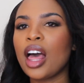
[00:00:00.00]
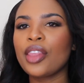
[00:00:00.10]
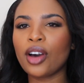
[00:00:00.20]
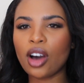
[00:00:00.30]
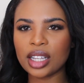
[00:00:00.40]

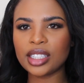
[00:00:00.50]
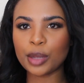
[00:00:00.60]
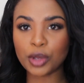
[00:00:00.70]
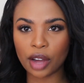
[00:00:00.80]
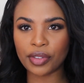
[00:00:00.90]
The
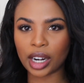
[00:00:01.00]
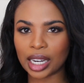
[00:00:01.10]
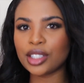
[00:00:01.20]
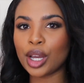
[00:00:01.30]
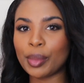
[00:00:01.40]
concept of a
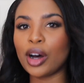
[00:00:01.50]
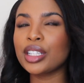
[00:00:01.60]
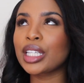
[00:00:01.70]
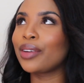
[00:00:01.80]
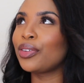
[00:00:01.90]
glitter
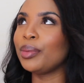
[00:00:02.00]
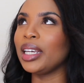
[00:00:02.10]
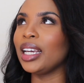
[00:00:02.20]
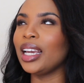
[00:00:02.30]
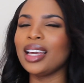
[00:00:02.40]
mask for
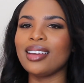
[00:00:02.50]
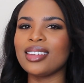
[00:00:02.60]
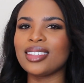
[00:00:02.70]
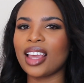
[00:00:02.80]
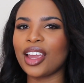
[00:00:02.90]
me
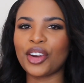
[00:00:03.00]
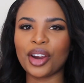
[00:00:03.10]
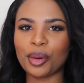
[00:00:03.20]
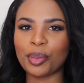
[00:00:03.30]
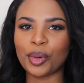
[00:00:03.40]
is
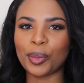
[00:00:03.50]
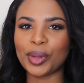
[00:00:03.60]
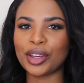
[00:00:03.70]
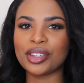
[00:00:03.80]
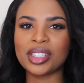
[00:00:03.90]
incredible
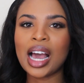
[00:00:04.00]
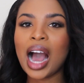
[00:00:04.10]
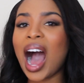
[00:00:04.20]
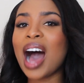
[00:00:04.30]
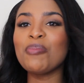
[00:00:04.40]
because
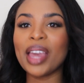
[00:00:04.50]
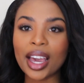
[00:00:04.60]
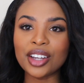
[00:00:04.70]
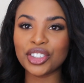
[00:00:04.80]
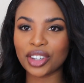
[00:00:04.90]
I'm
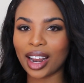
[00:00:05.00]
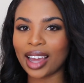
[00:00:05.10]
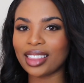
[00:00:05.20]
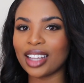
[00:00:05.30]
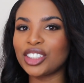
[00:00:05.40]
extra
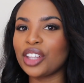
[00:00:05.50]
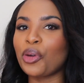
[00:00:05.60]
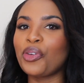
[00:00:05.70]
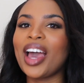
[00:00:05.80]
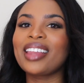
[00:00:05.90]
like that, so
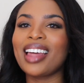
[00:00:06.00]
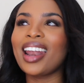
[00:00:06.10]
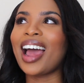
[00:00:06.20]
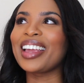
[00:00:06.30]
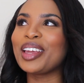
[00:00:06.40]
the fact that
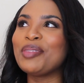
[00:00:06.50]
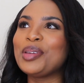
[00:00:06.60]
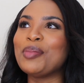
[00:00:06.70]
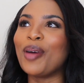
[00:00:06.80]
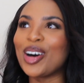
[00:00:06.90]
I can
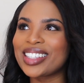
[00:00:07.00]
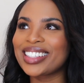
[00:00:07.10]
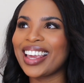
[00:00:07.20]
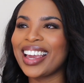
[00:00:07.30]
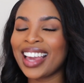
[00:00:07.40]
be
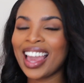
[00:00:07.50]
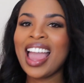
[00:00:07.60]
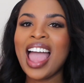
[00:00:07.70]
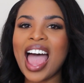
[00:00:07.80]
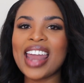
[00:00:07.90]
masking
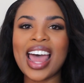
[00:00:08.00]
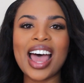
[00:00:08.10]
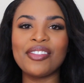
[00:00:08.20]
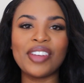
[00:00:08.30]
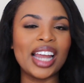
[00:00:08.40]

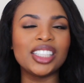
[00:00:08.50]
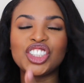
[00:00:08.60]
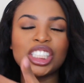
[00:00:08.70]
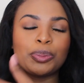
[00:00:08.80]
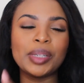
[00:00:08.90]
and
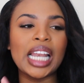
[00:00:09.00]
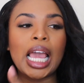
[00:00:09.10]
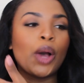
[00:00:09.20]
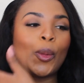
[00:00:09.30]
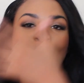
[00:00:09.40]
just be
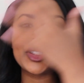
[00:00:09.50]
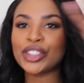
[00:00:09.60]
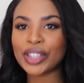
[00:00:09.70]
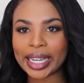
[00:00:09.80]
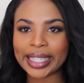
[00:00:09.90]
like all
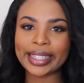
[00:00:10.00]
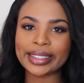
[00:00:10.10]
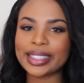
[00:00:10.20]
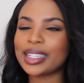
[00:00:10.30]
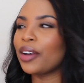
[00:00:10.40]
shiny
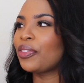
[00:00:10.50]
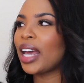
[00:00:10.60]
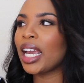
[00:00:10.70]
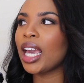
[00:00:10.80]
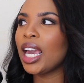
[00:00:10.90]
and stuff,
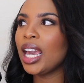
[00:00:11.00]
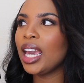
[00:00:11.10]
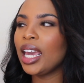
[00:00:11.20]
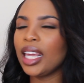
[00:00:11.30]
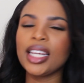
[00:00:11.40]
like,
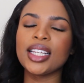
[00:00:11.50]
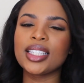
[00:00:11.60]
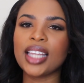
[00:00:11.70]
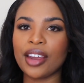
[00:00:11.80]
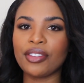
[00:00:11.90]
it
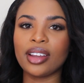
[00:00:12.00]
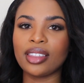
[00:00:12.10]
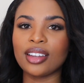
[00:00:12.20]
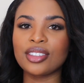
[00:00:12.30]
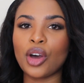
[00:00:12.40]
is
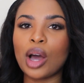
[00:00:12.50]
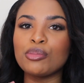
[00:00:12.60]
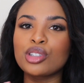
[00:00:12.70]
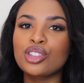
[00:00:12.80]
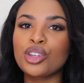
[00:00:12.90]
everything. So
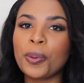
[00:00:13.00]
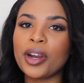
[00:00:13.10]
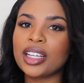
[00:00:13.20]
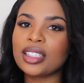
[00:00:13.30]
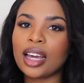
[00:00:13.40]
I'm super
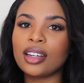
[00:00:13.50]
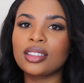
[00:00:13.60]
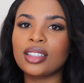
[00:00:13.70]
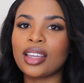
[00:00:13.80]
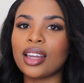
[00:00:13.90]

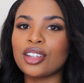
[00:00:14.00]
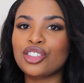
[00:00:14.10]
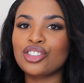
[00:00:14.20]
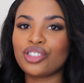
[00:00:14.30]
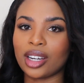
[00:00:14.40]
excited to get
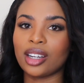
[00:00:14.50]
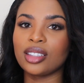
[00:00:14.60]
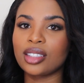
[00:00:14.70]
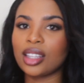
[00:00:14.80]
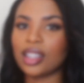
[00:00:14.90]
straight
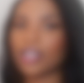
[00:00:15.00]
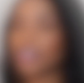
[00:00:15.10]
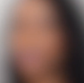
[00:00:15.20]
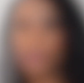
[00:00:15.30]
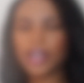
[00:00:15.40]
into this.
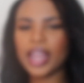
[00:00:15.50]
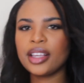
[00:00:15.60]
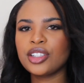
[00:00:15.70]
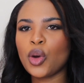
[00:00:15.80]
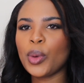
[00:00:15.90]
So
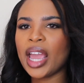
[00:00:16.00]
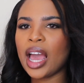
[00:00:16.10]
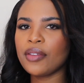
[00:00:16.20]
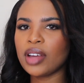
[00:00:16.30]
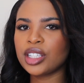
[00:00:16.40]
next we
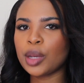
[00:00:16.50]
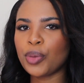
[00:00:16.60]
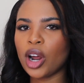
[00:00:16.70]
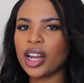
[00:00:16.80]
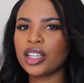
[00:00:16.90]
have some
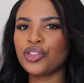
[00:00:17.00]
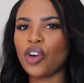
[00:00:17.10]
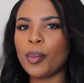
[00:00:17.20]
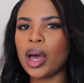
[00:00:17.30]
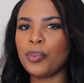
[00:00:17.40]
products
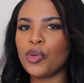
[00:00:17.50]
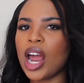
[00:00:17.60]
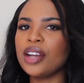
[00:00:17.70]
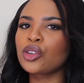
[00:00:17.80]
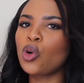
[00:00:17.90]
from a
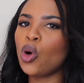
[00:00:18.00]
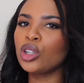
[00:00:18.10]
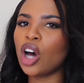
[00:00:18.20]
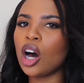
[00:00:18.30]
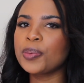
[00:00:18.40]
brand
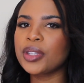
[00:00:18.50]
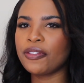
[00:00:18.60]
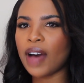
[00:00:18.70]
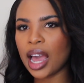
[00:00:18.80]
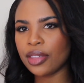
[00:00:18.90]
called
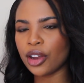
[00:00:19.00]
OPTIPHI.